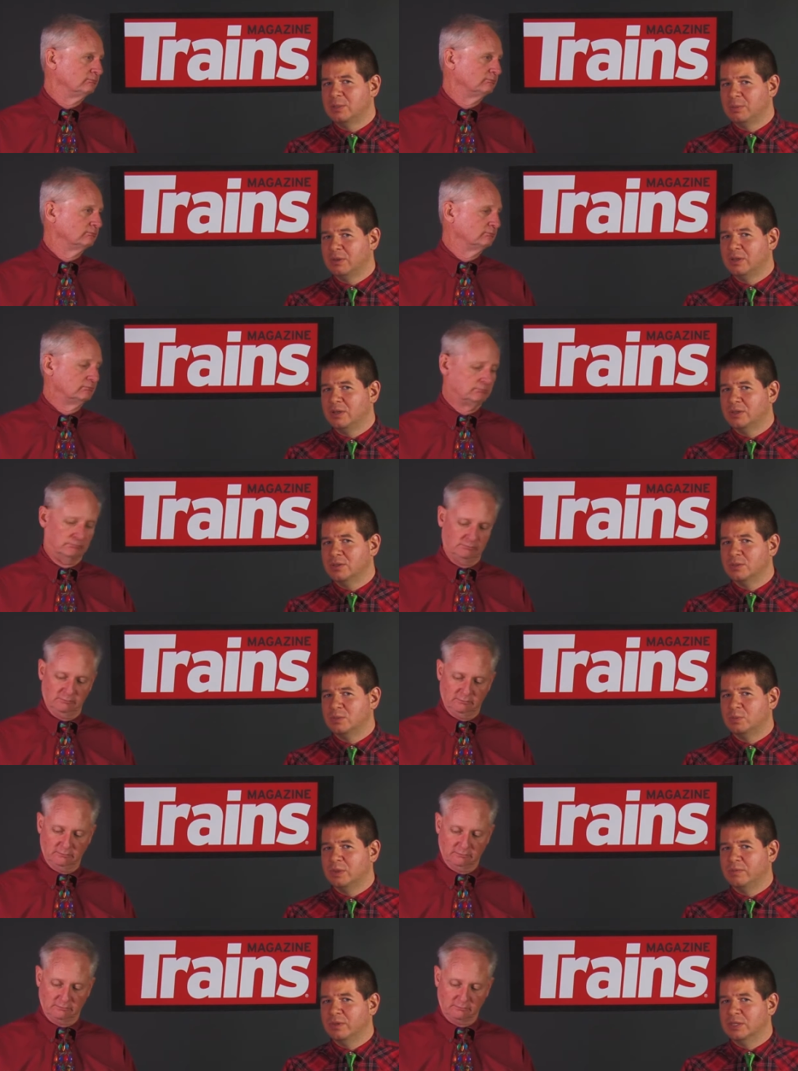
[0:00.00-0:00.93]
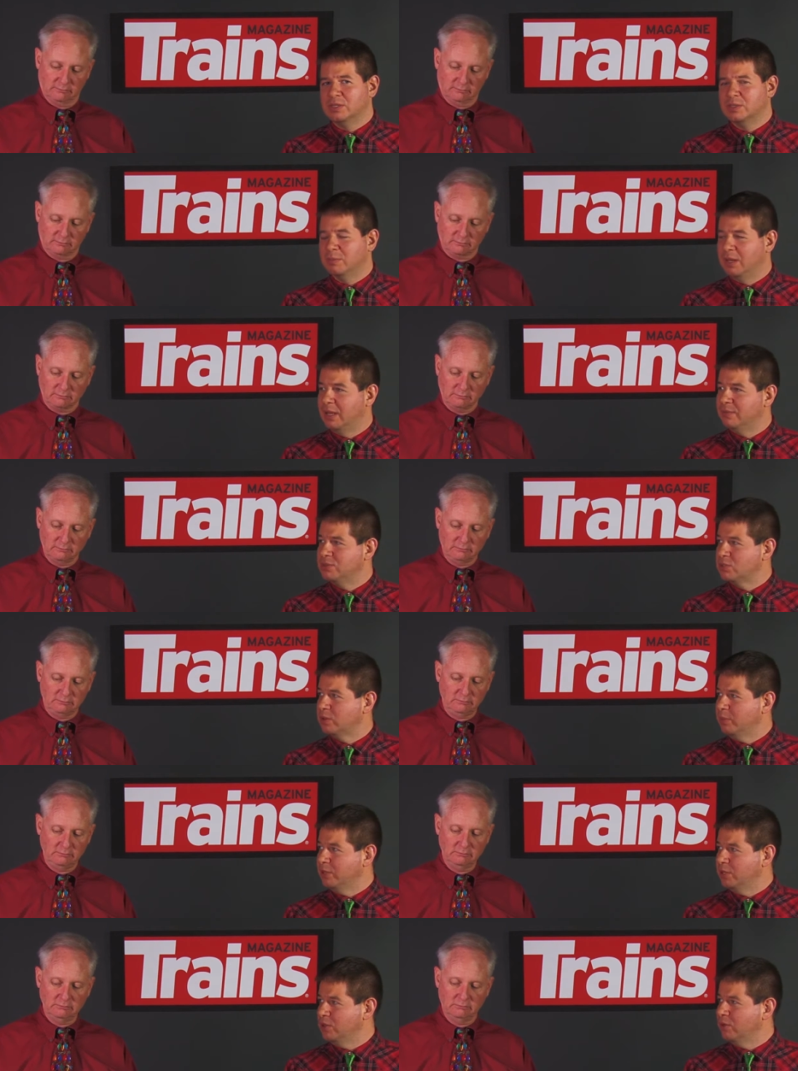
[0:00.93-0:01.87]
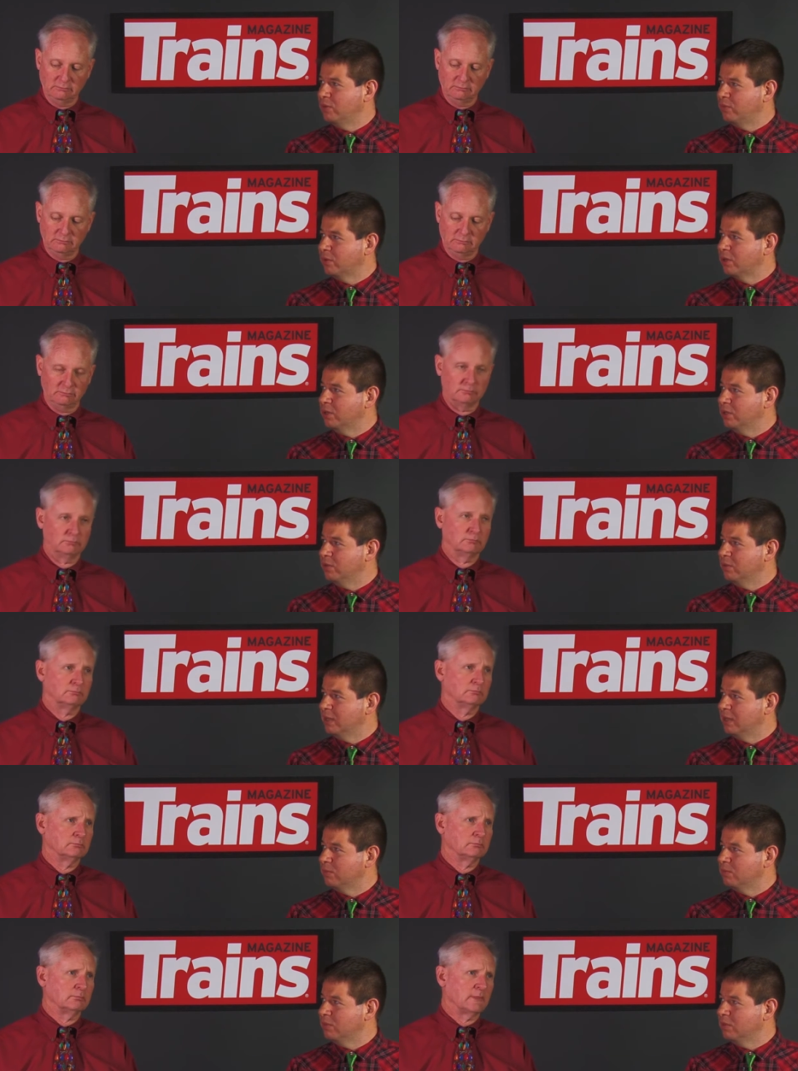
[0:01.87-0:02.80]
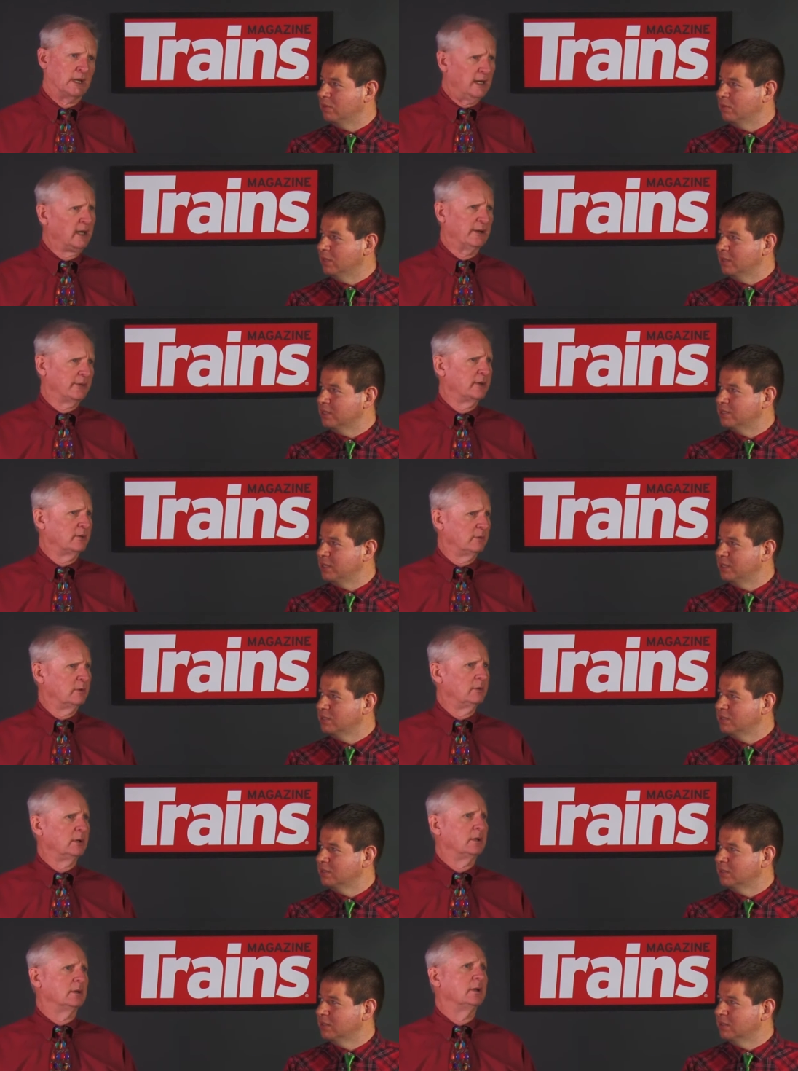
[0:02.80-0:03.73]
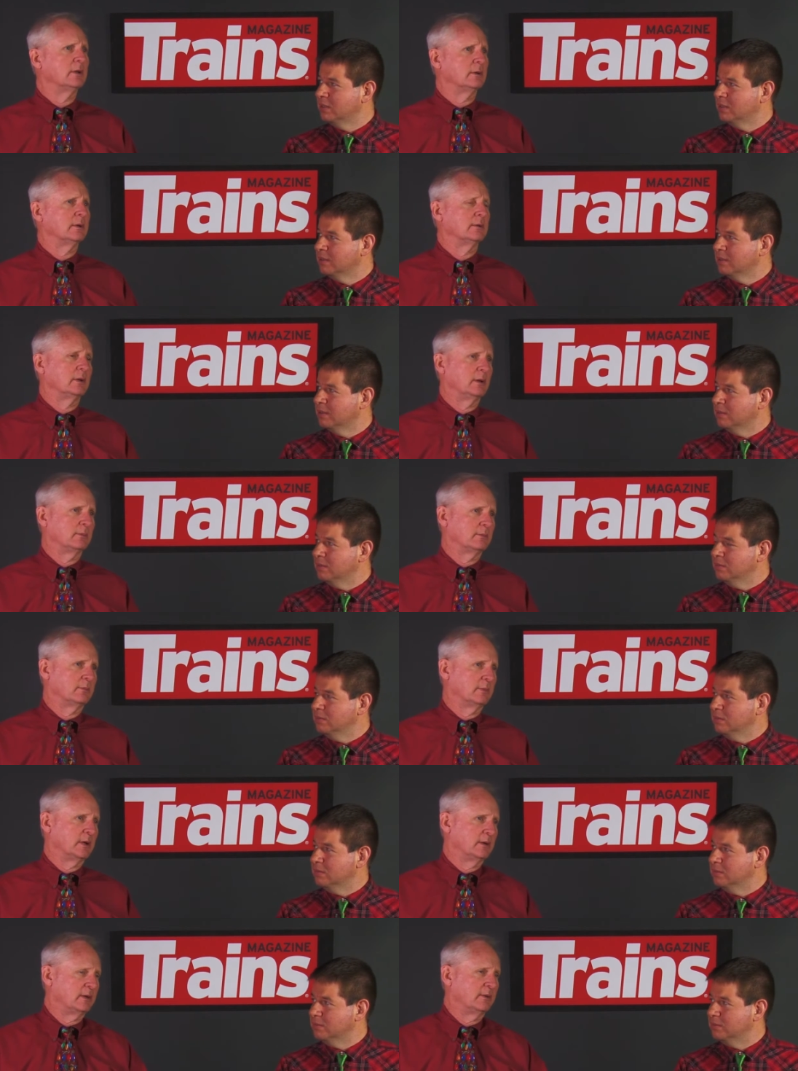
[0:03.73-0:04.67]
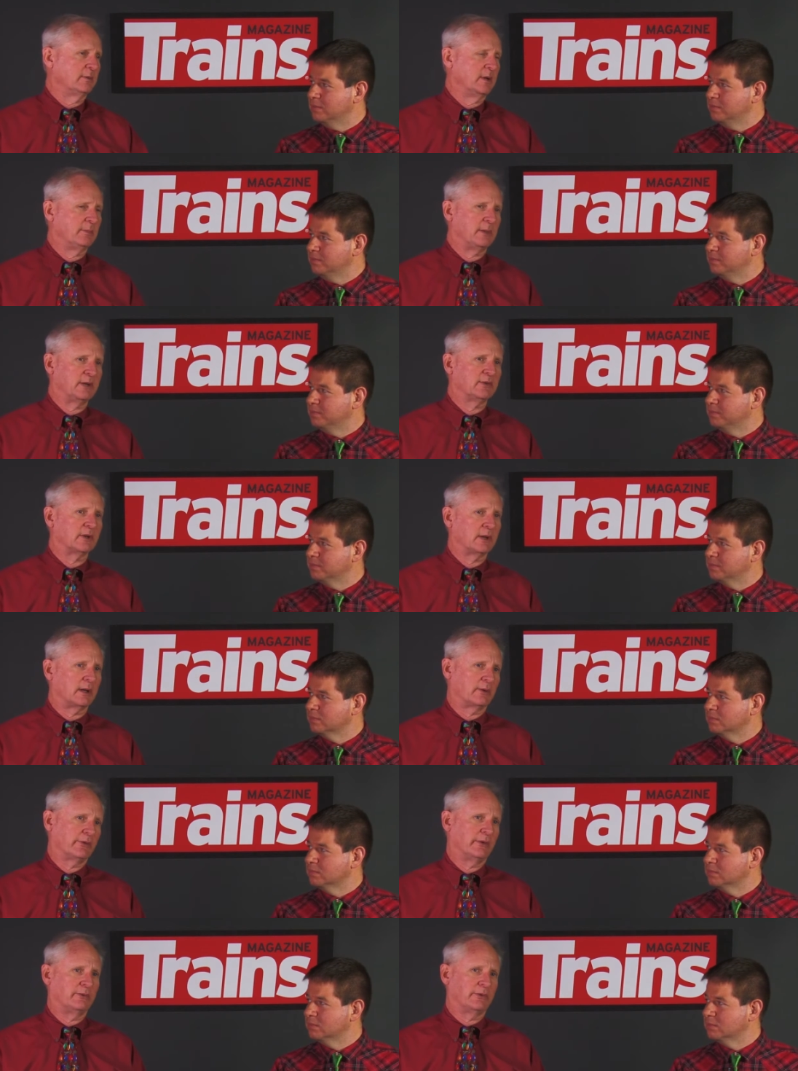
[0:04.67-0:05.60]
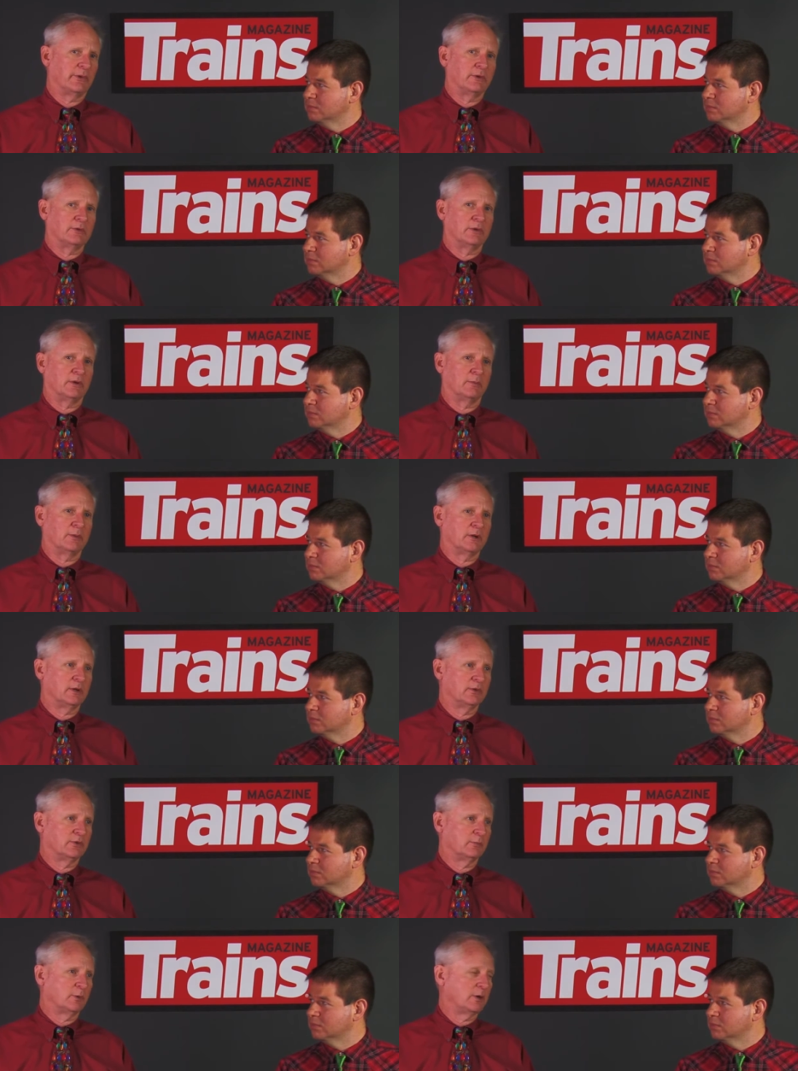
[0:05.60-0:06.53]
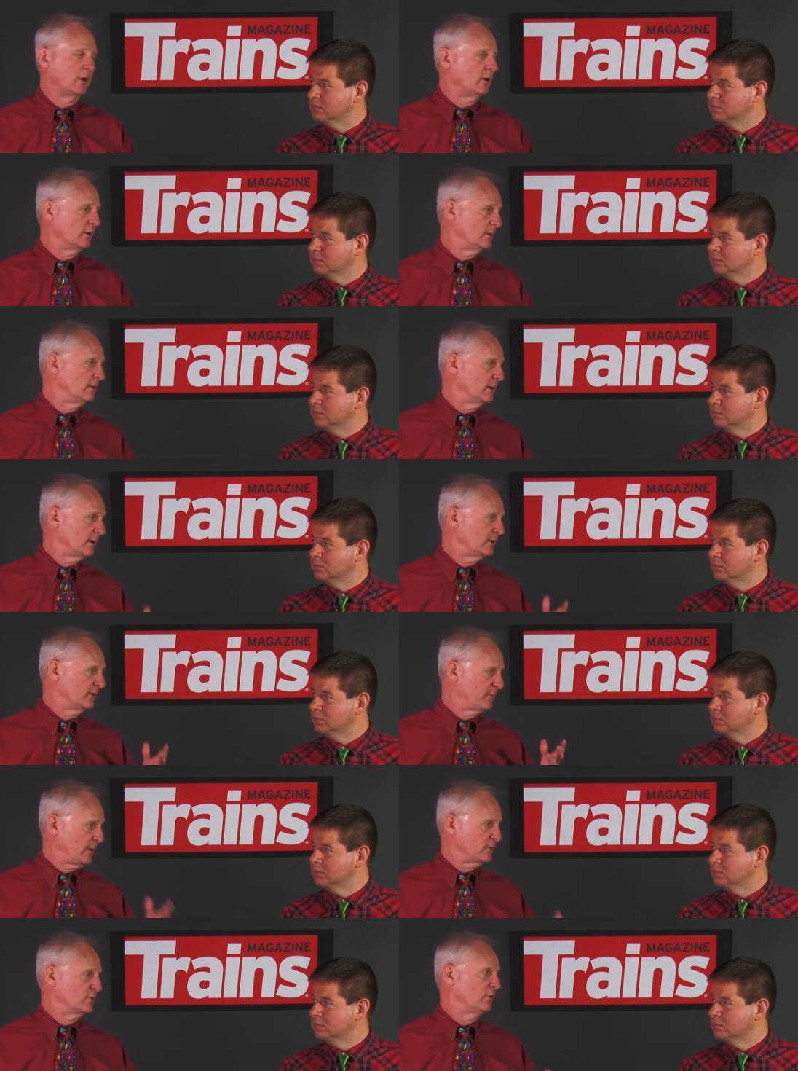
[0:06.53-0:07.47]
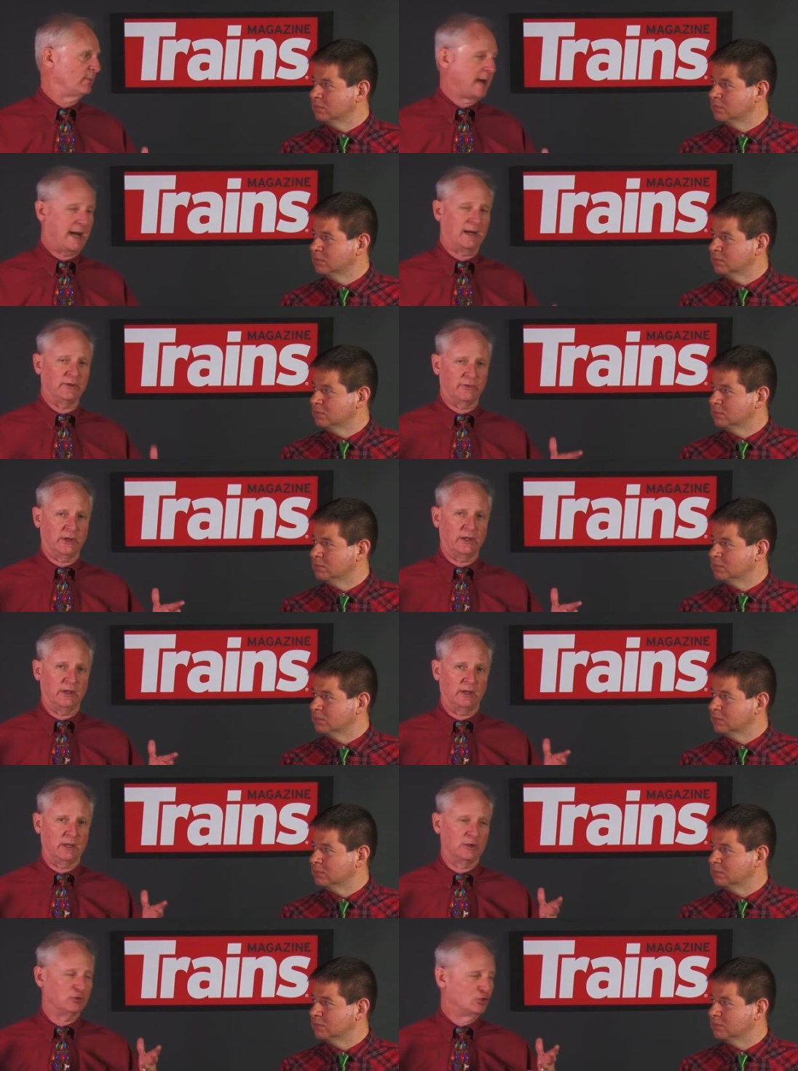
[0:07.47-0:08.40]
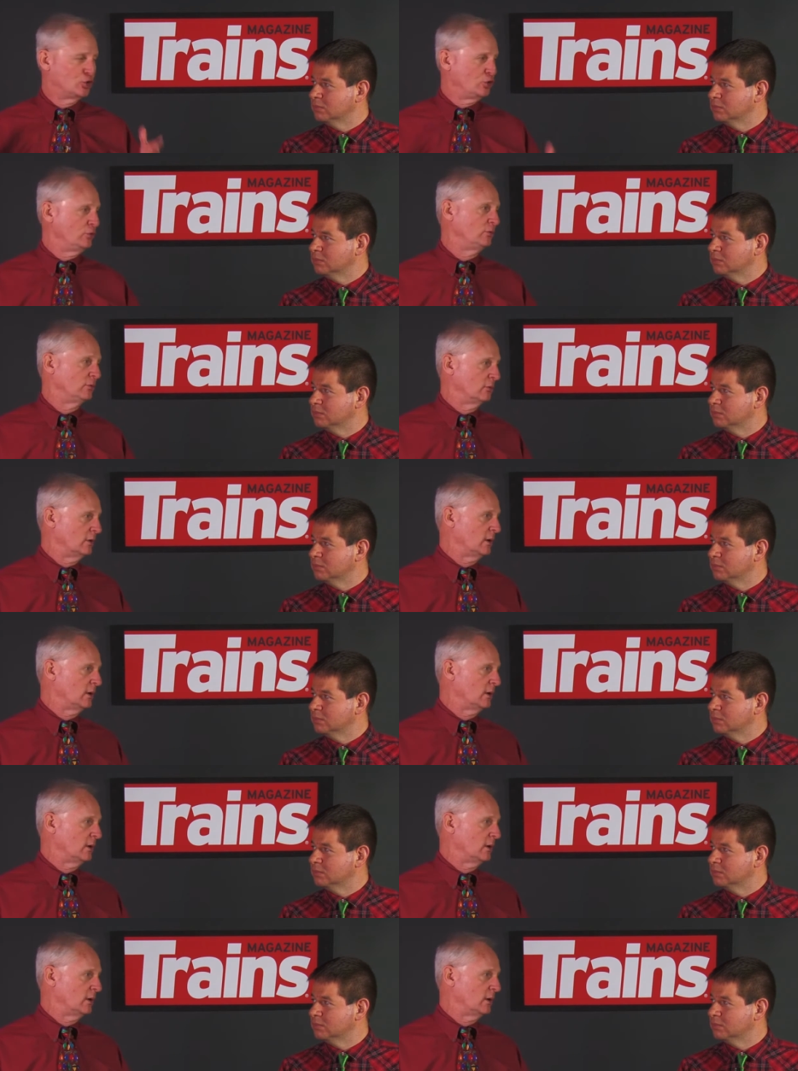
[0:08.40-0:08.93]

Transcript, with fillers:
Speaker 1: couple of years, we've done some live streaming. Do you know if we're going to do that?
Speaker 2: I think we will. And it makes a lot of sense this year because we are doing a special magazine in June